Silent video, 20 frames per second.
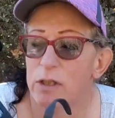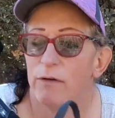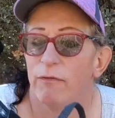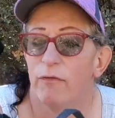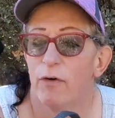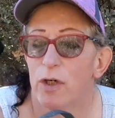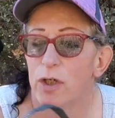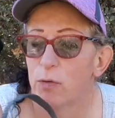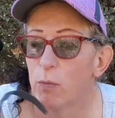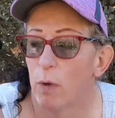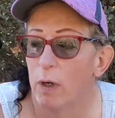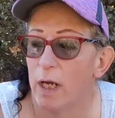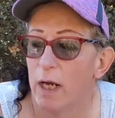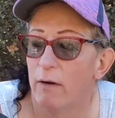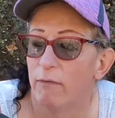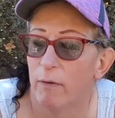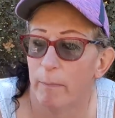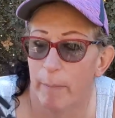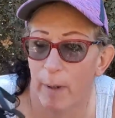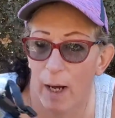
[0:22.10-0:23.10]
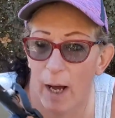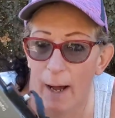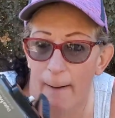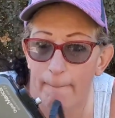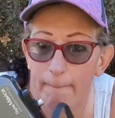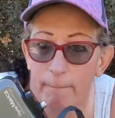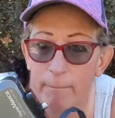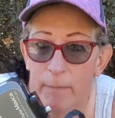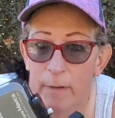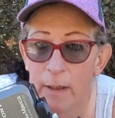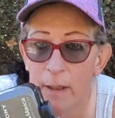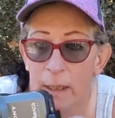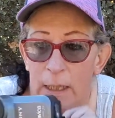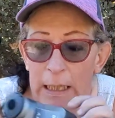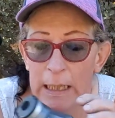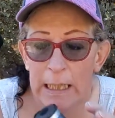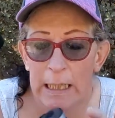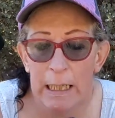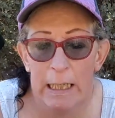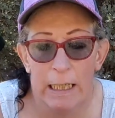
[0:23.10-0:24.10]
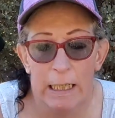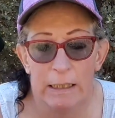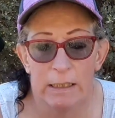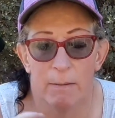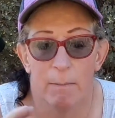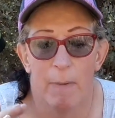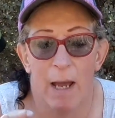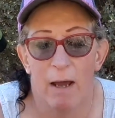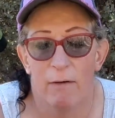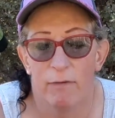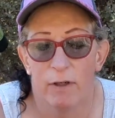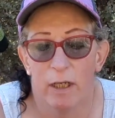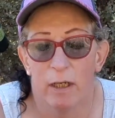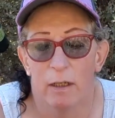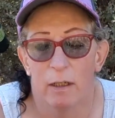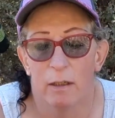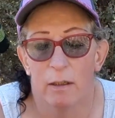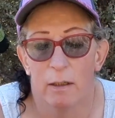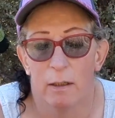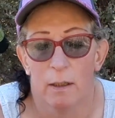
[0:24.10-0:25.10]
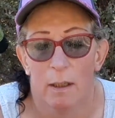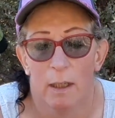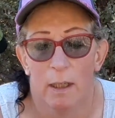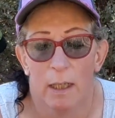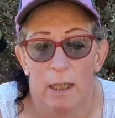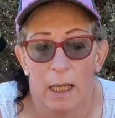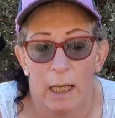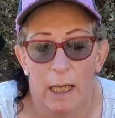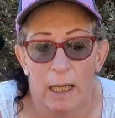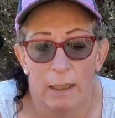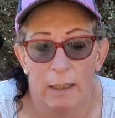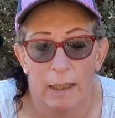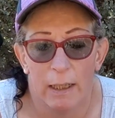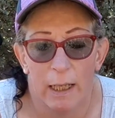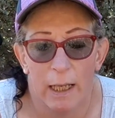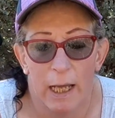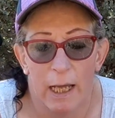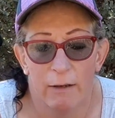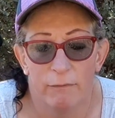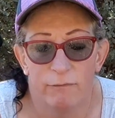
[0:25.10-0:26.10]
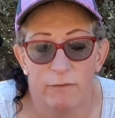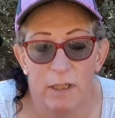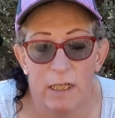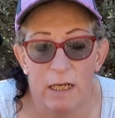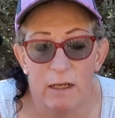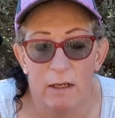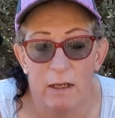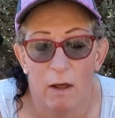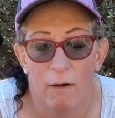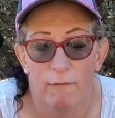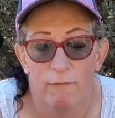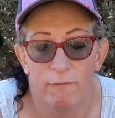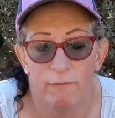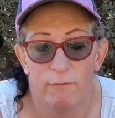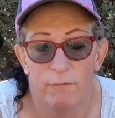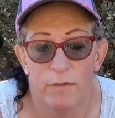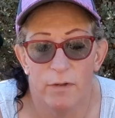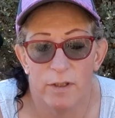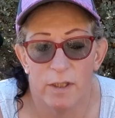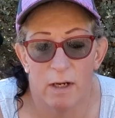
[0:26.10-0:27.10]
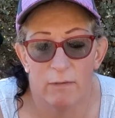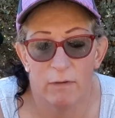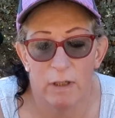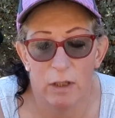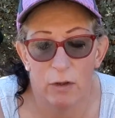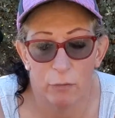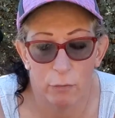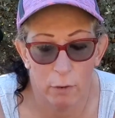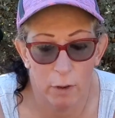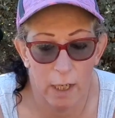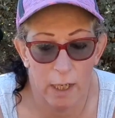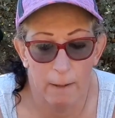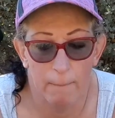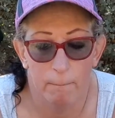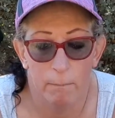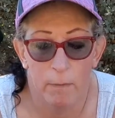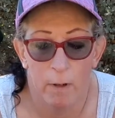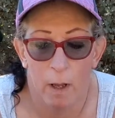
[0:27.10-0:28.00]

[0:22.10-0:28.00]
is the first one I ever bought. It's a Mavica FD73.